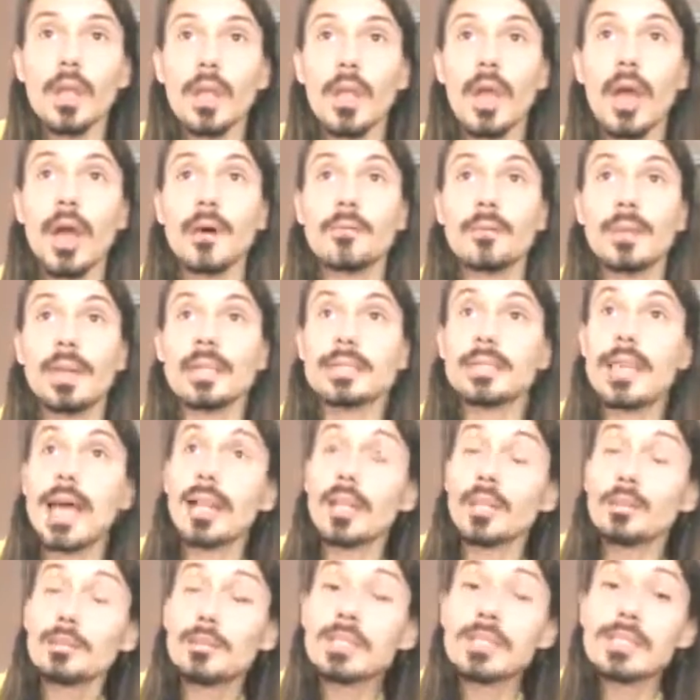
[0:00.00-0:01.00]
Its
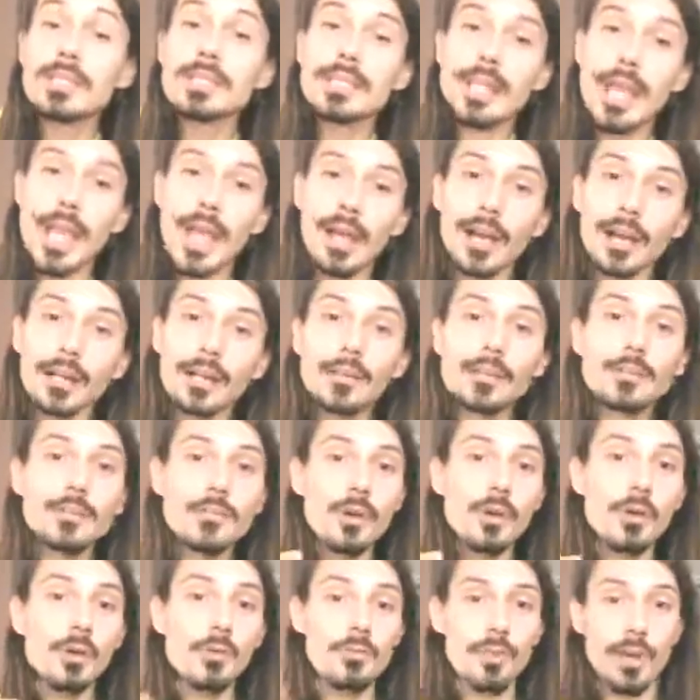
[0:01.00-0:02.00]
element is air,
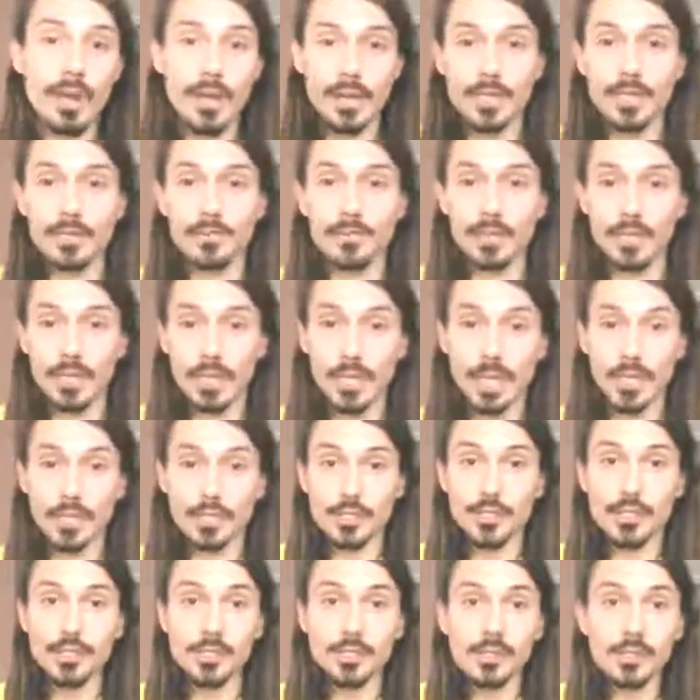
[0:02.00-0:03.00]
so very
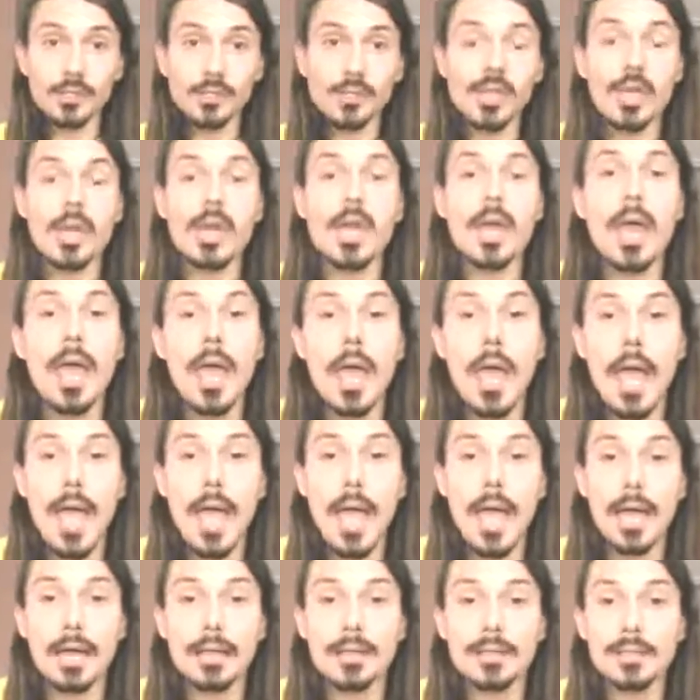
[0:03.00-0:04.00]
communicational
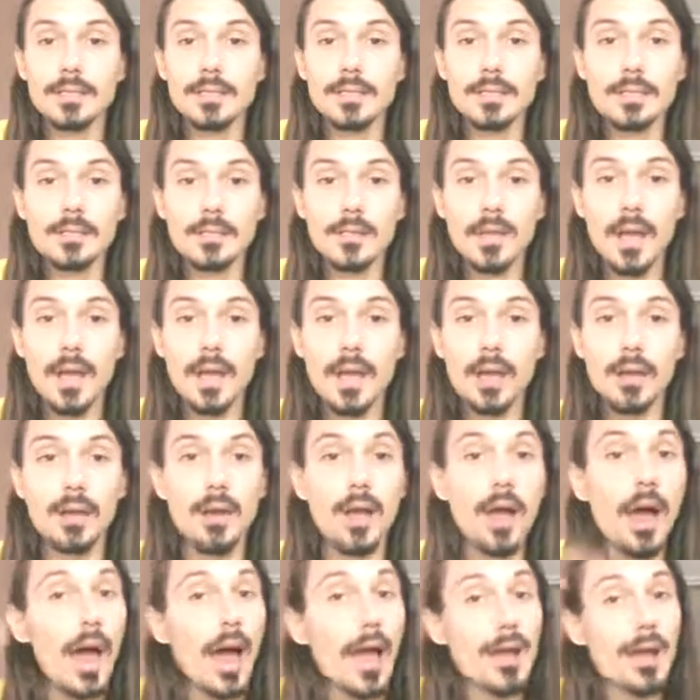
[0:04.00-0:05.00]
and
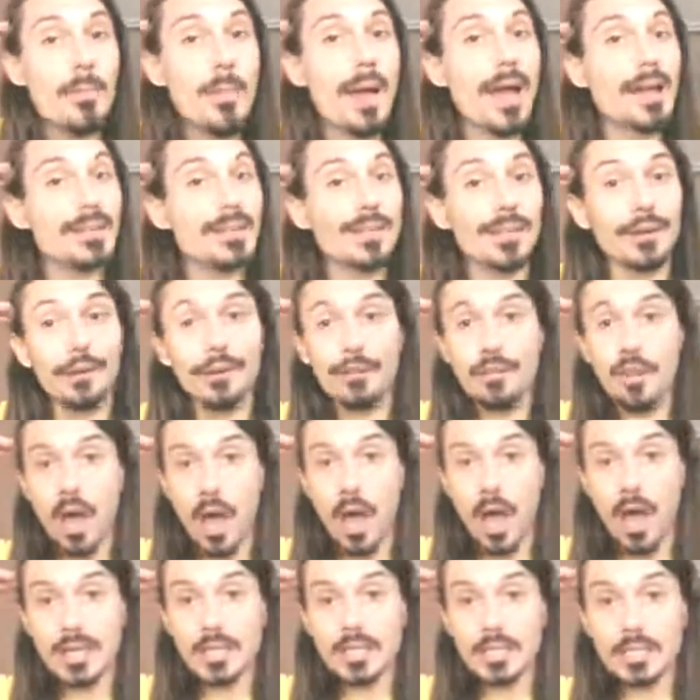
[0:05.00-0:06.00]
higher-minded
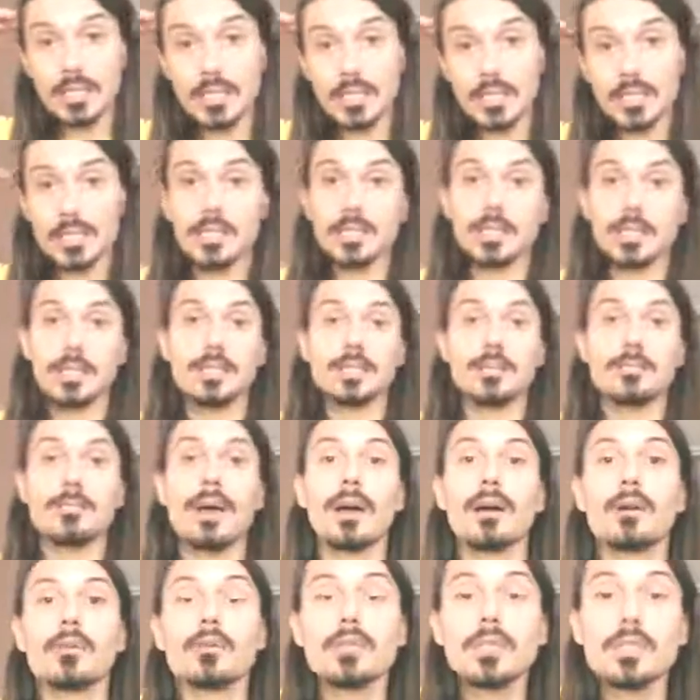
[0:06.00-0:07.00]
thought. It's
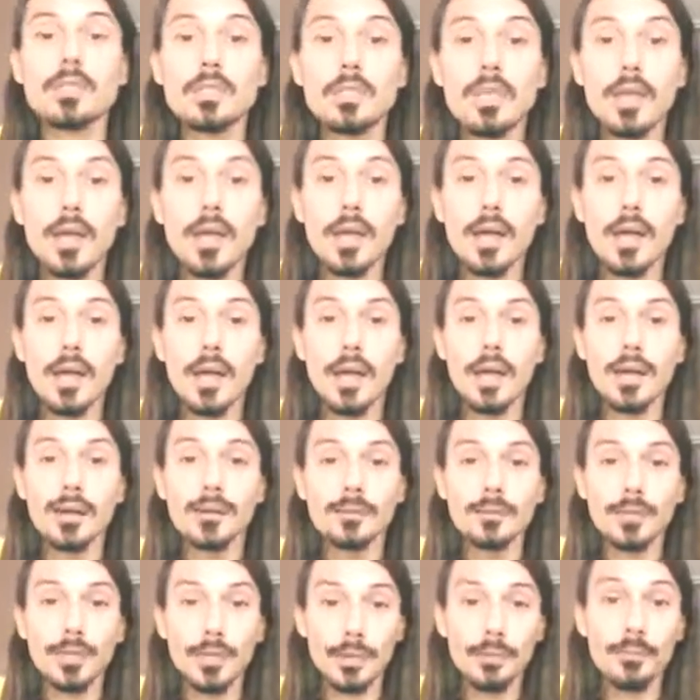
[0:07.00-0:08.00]
about,
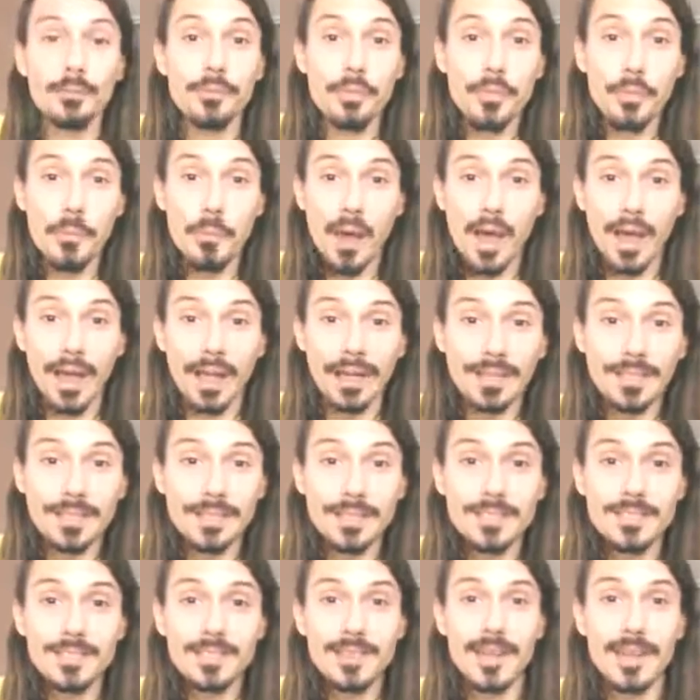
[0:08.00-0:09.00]
the
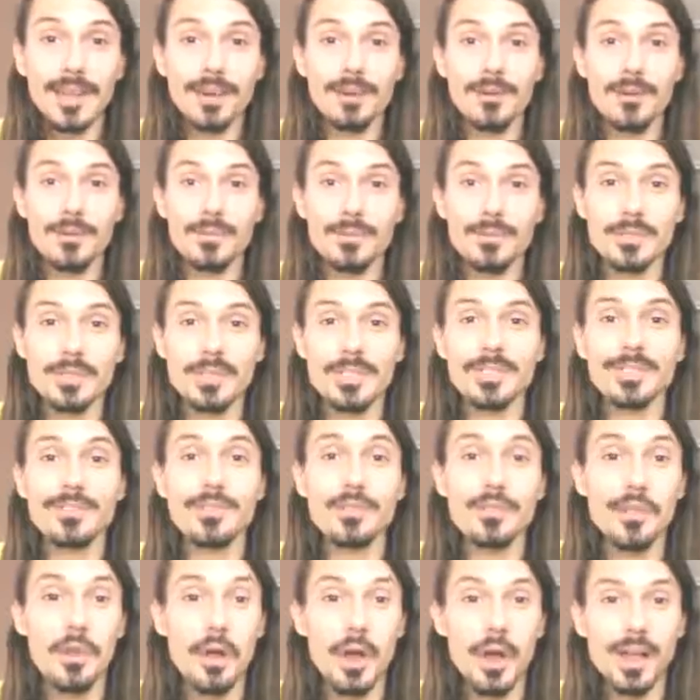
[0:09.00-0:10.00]
mind. Air represents
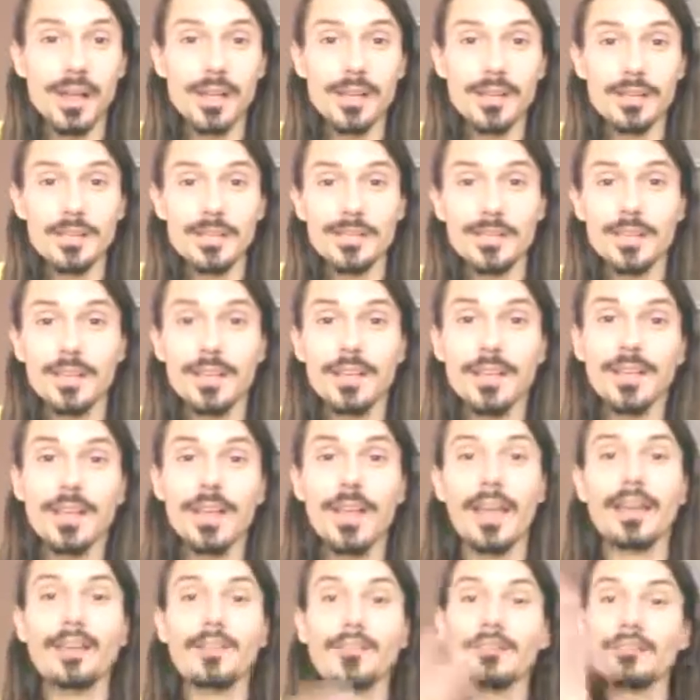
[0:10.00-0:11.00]
thought
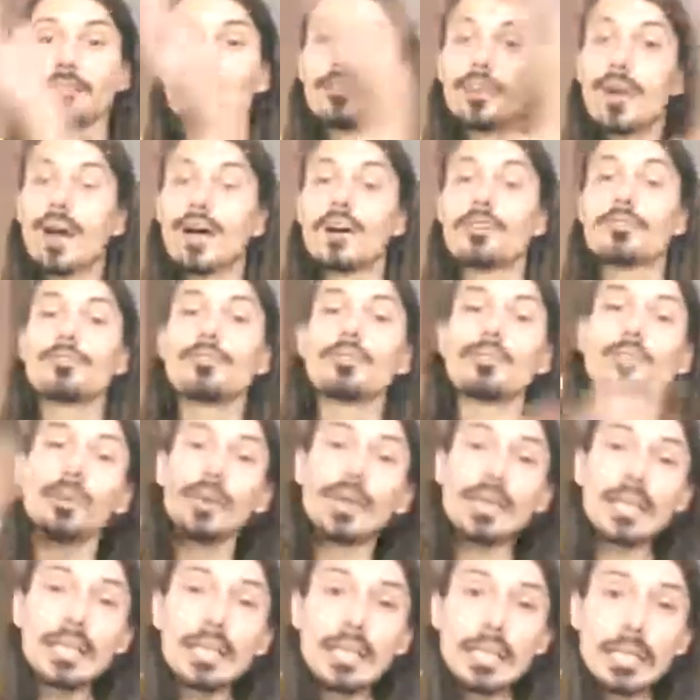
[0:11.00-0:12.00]
and
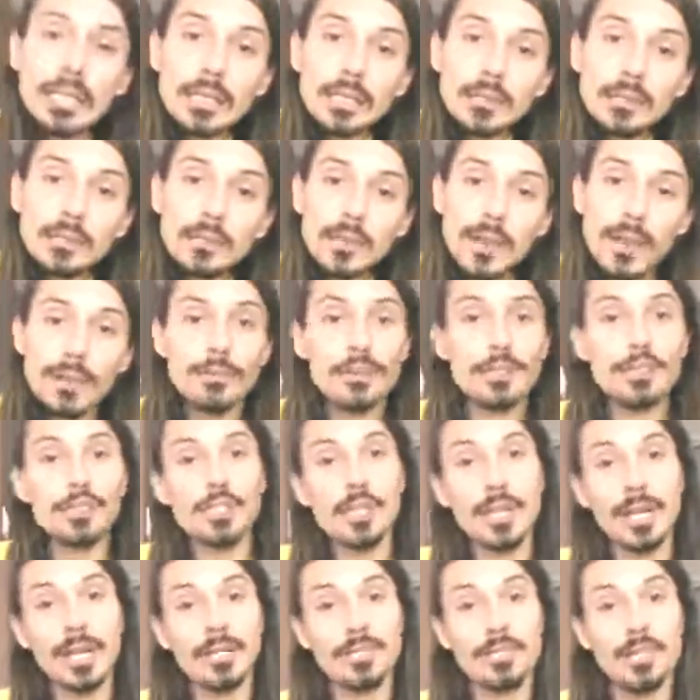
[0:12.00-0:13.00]
fluidity,
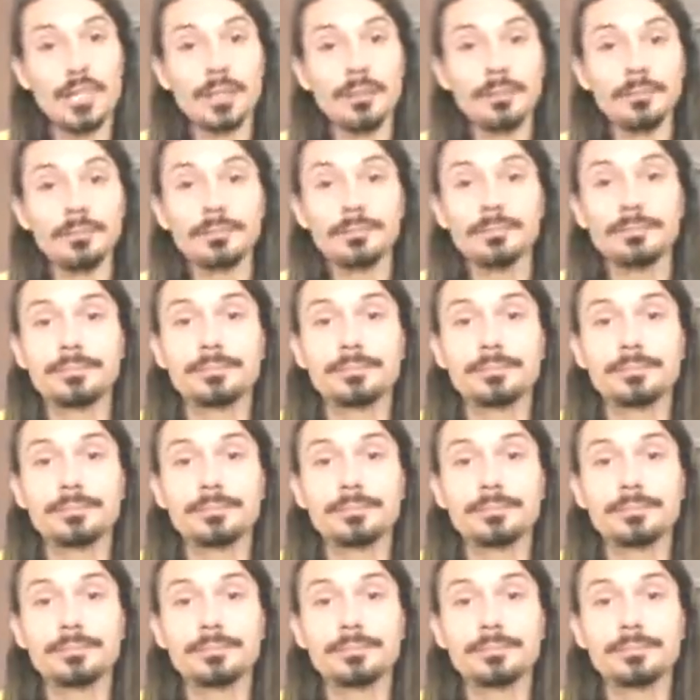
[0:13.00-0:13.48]
ever-changing.